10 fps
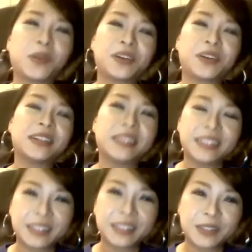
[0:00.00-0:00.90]
Oh, yeah,
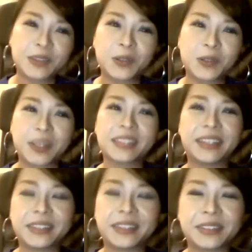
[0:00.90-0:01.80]
yeah, yeah. weeks
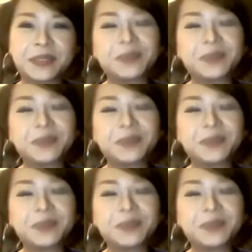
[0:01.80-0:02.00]
later.